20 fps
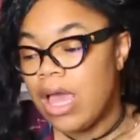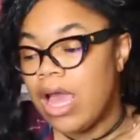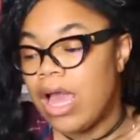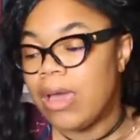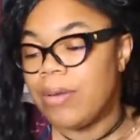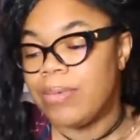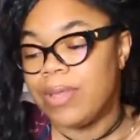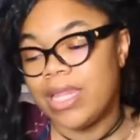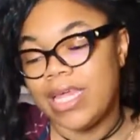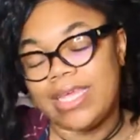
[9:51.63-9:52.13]

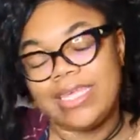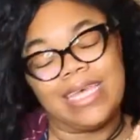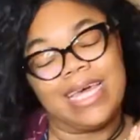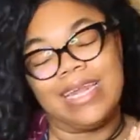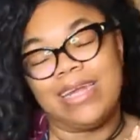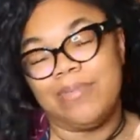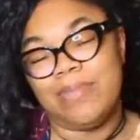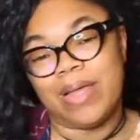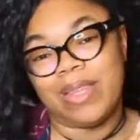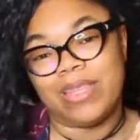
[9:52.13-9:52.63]
I'm really
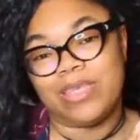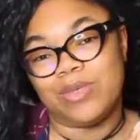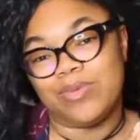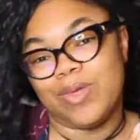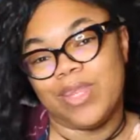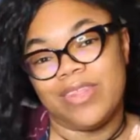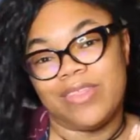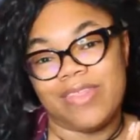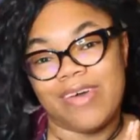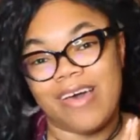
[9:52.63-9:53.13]
excited about this
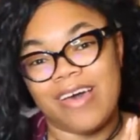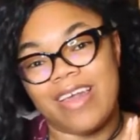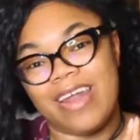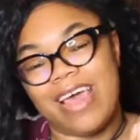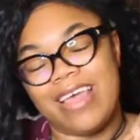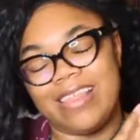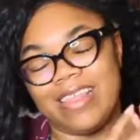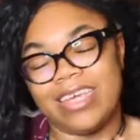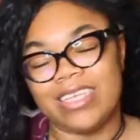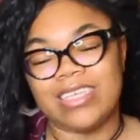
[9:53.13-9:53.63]
readathon.
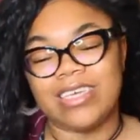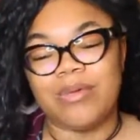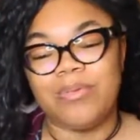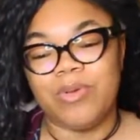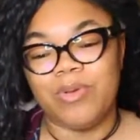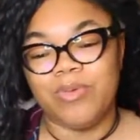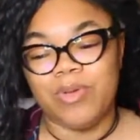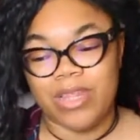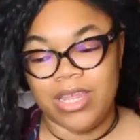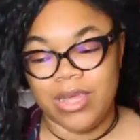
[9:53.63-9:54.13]
I think it's going
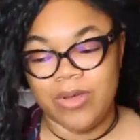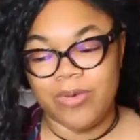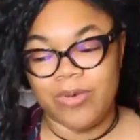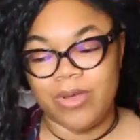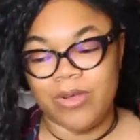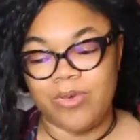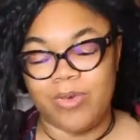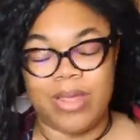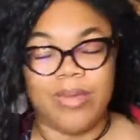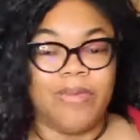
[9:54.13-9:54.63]
to be a really
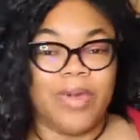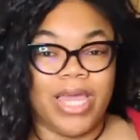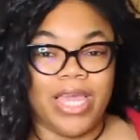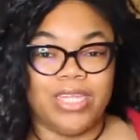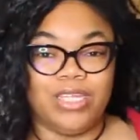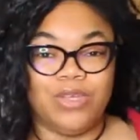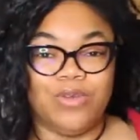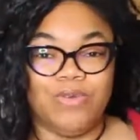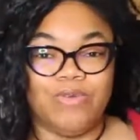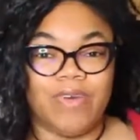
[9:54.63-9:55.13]
great
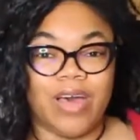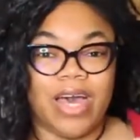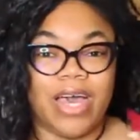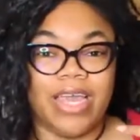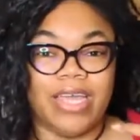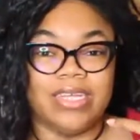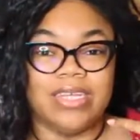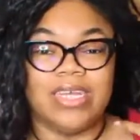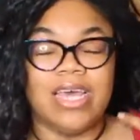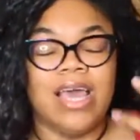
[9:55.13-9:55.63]
way to
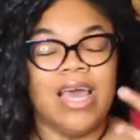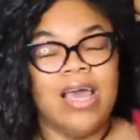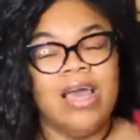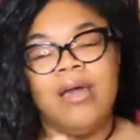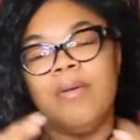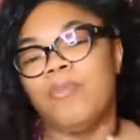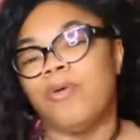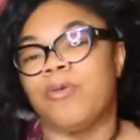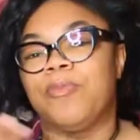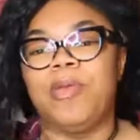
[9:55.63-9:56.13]
find
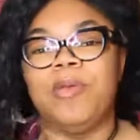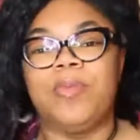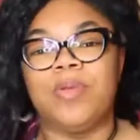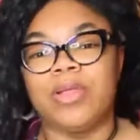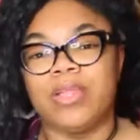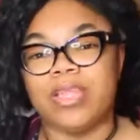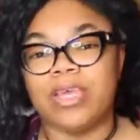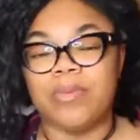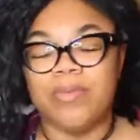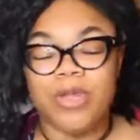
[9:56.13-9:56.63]
more
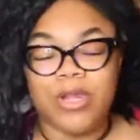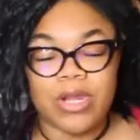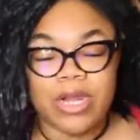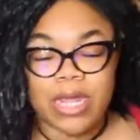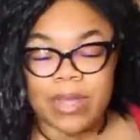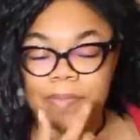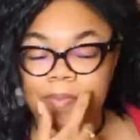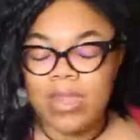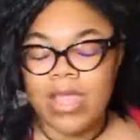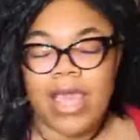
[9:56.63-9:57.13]
people in the
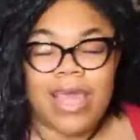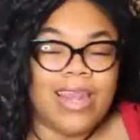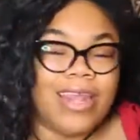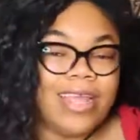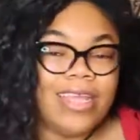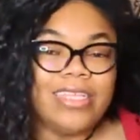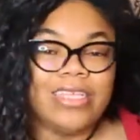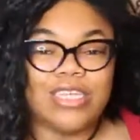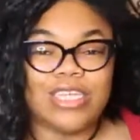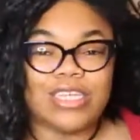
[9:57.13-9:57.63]
community, and
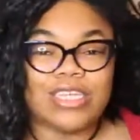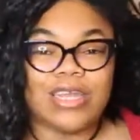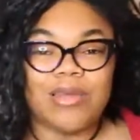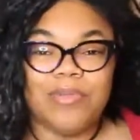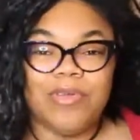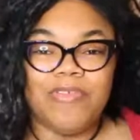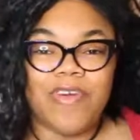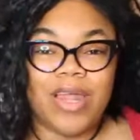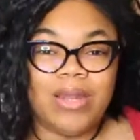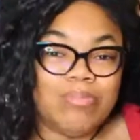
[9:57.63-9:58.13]
it's just going
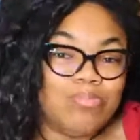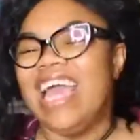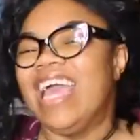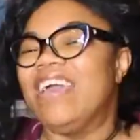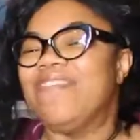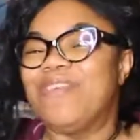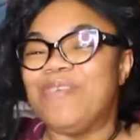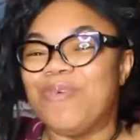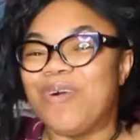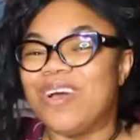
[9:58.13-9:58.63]
to be fun.
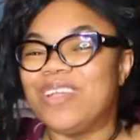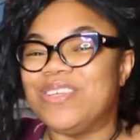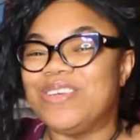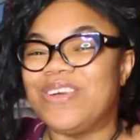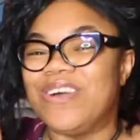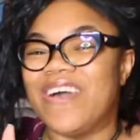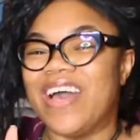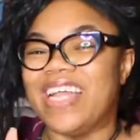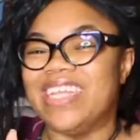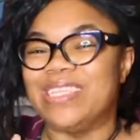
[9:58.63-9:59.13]
If you want to,
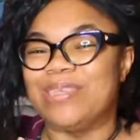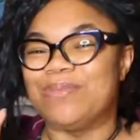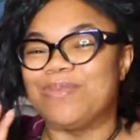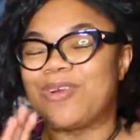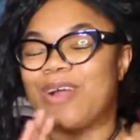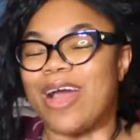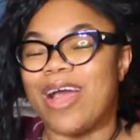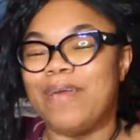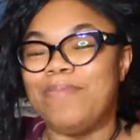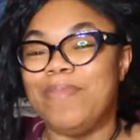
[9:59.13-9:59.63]
go ahead and
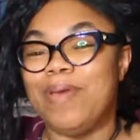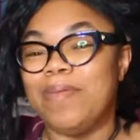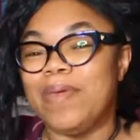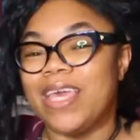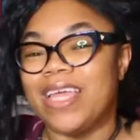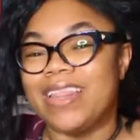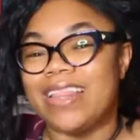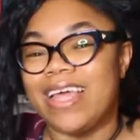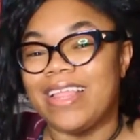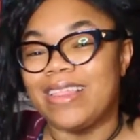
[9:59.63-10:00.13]
subscribe. Maybe
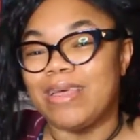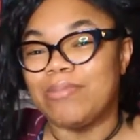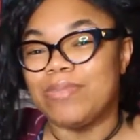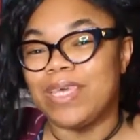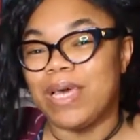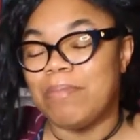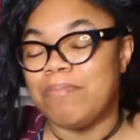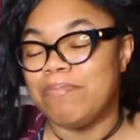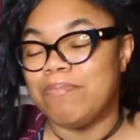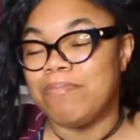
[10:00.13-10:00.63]
hit that
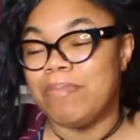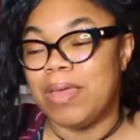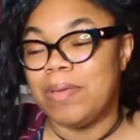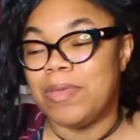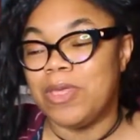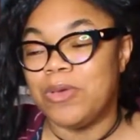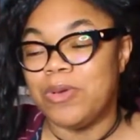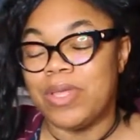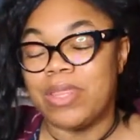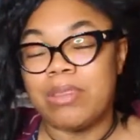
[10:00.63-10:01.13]
thumbs up.
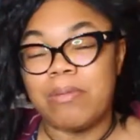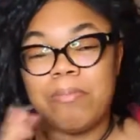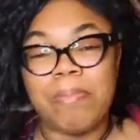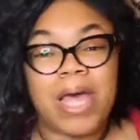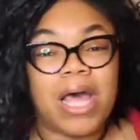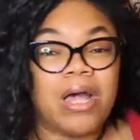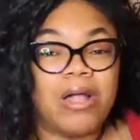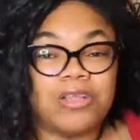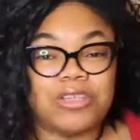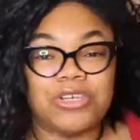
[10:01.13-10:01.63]
Maybe you hit the
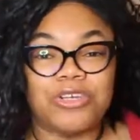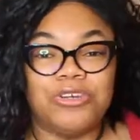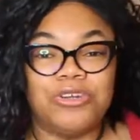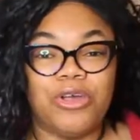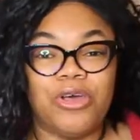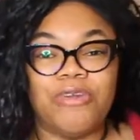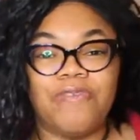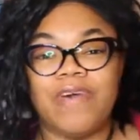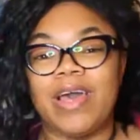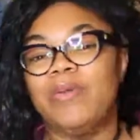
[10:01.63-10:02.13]
bell so you're
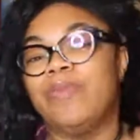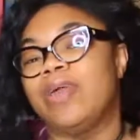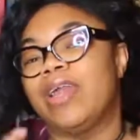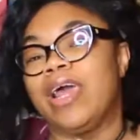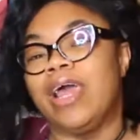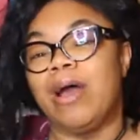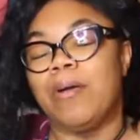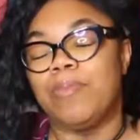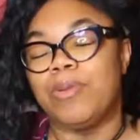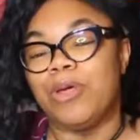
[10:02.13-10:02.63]
notified when
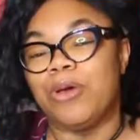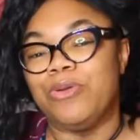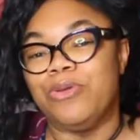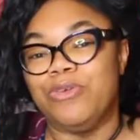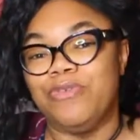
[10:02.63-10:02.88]
I upload